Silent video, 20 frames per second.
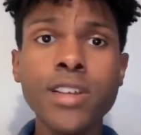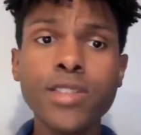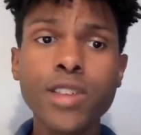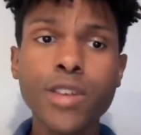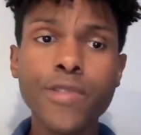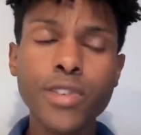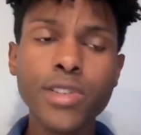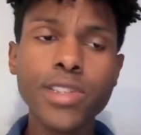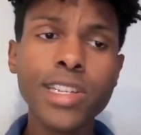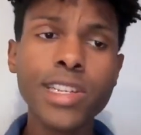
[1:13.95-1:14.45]

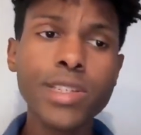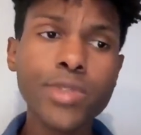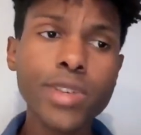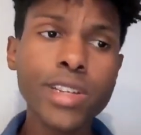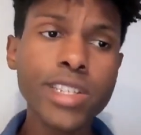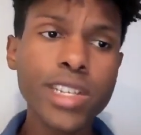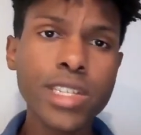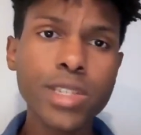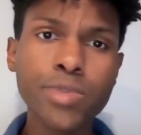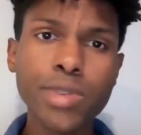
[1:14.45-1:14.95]
So for these
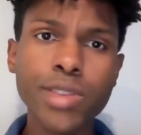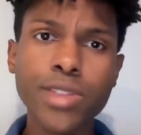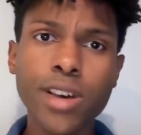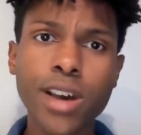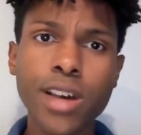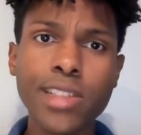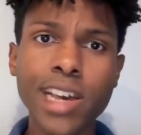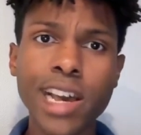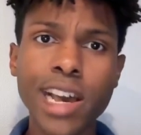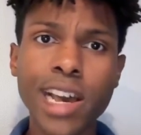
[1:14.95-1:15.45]
reasons, we
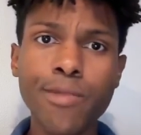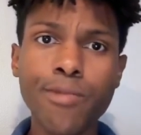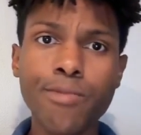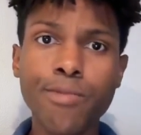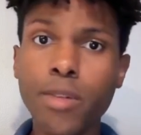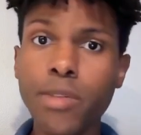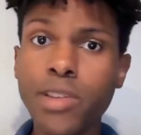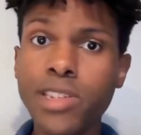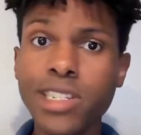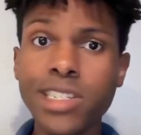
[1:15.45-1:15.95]
thought
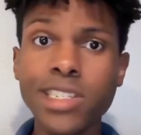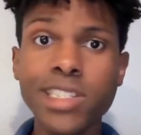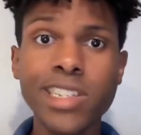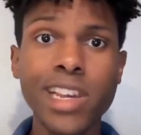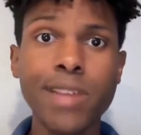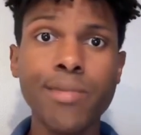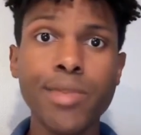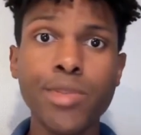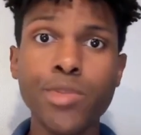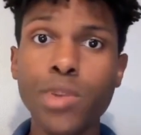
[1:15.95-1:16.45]
that publishing
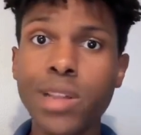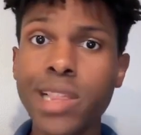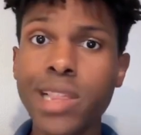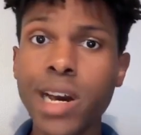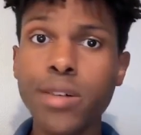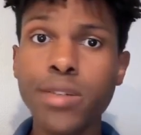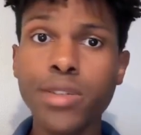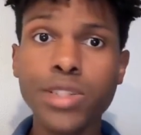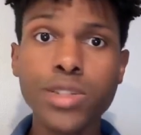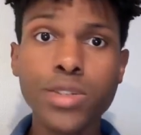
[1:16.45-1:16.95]
JMIR will
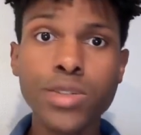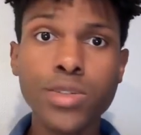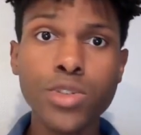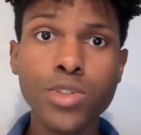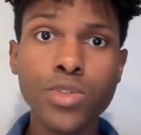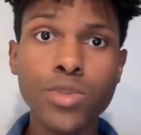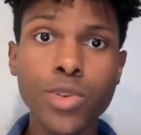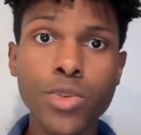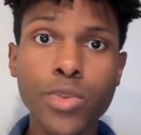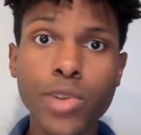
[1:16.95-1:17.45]
allow us
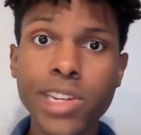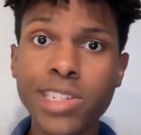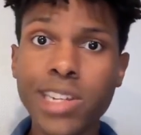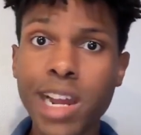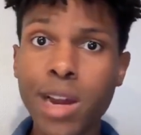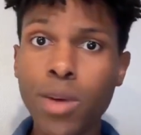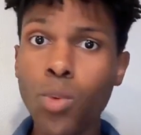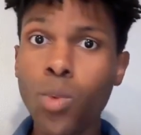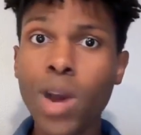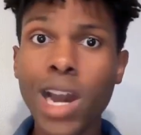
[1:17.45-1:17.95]
to reach
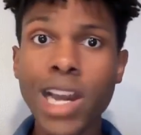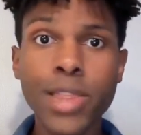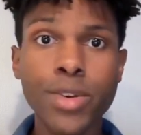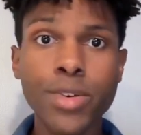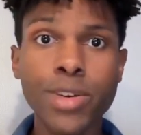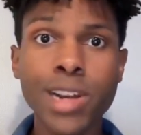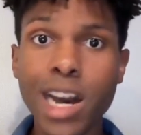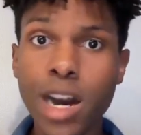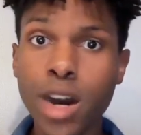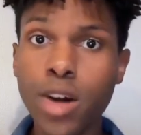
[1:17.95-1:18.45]
a
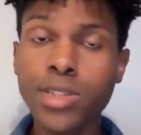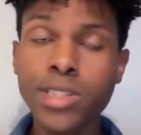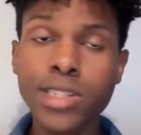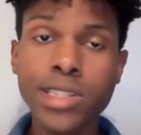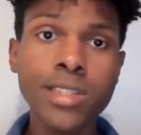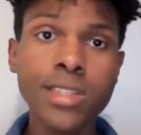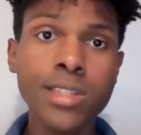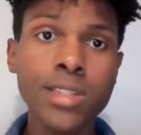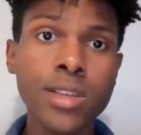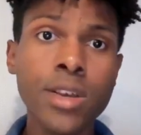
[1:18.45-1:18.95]
wider
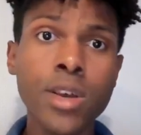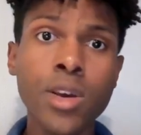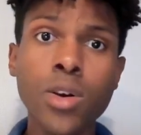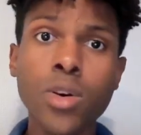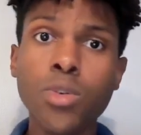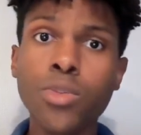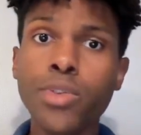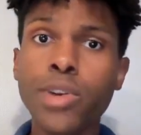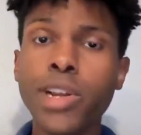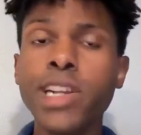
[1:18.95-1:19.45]
audience
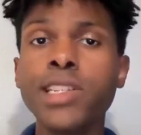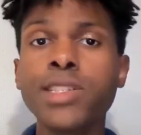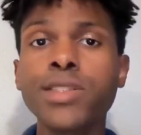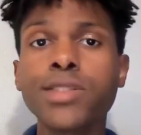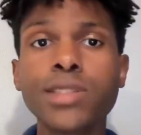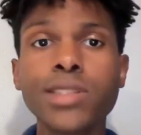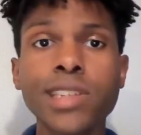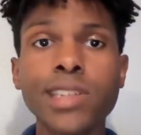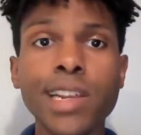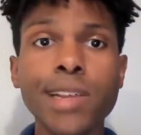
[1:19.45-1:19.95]
who are
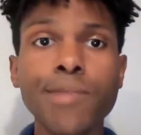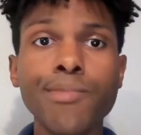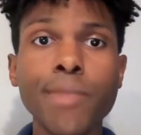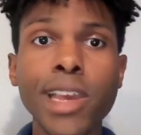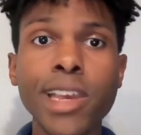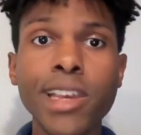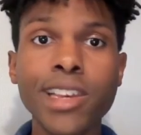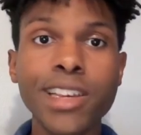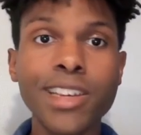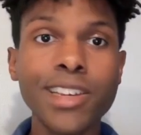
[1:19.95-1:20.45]
interested in
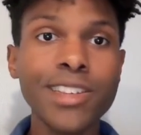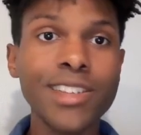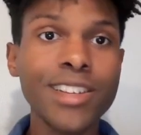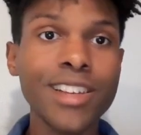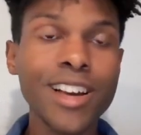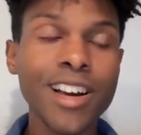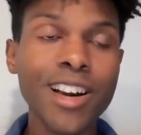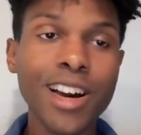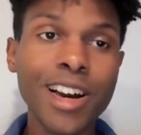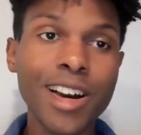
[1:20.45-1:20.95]

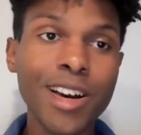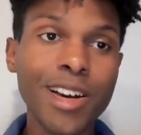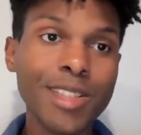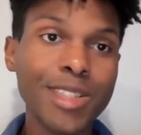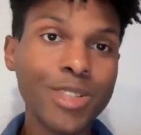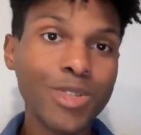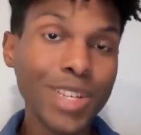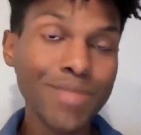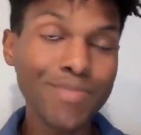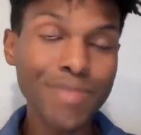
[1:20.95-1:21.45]
making
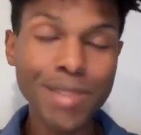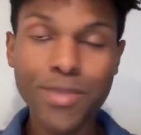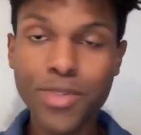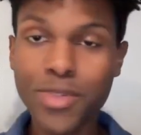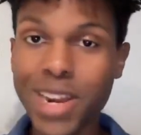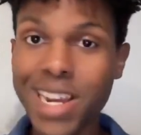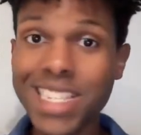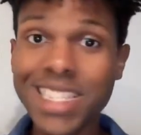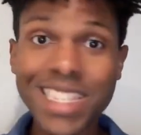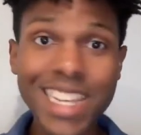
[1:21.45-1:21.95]
treatment
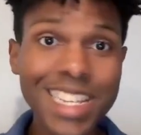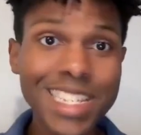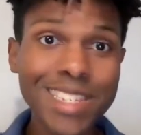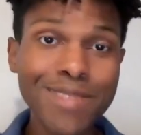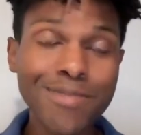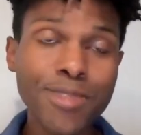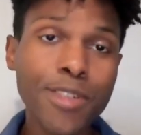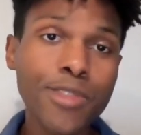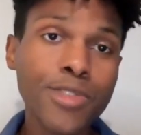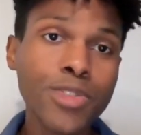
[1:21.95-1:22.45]
more
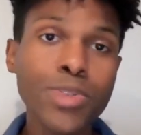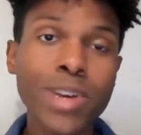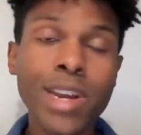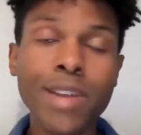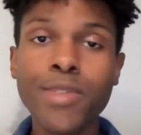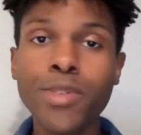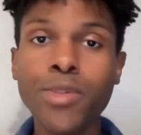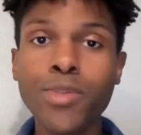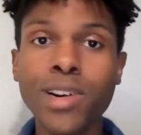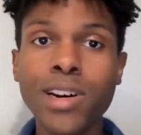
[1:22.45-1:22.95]
accessible to
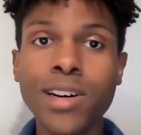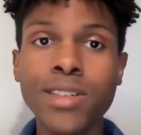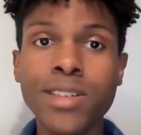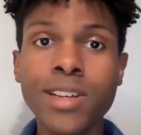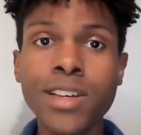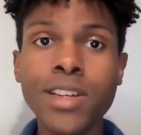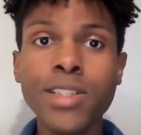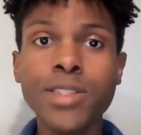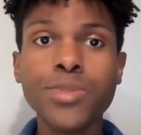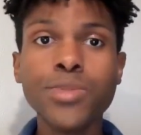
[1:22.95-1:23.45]
everyone
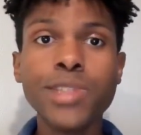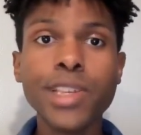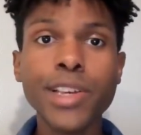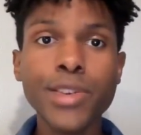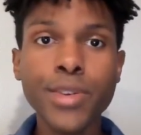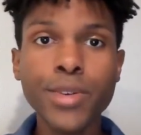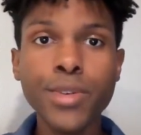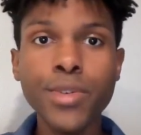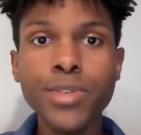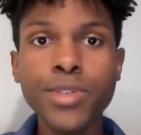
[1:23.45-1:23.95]
through the
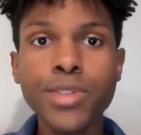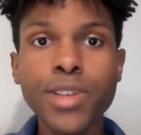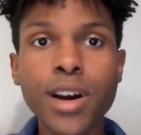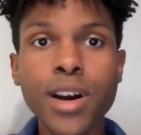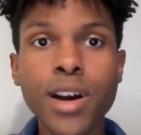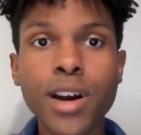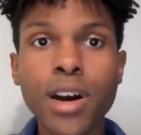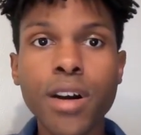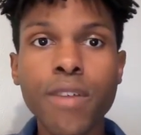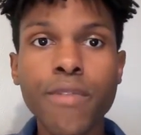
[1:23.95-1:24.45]
use
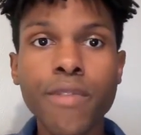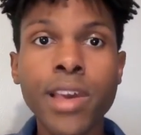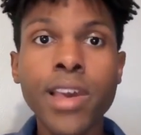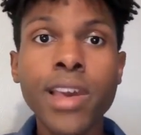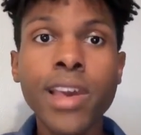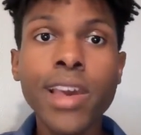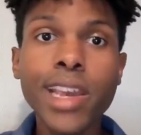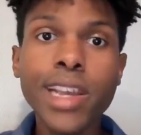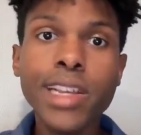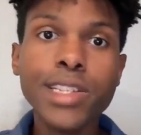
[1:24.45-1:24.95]
of
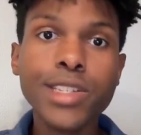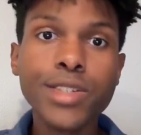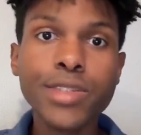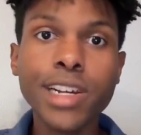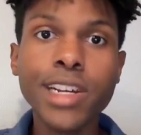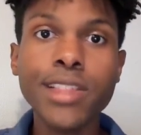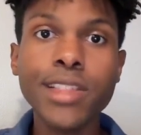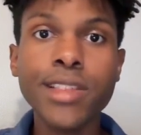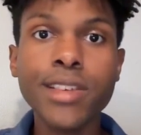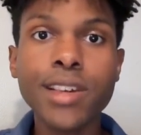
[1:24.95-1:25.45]

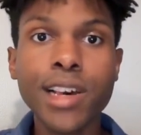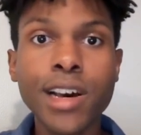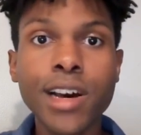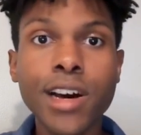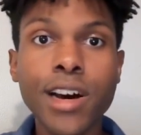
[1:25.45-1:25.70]
internet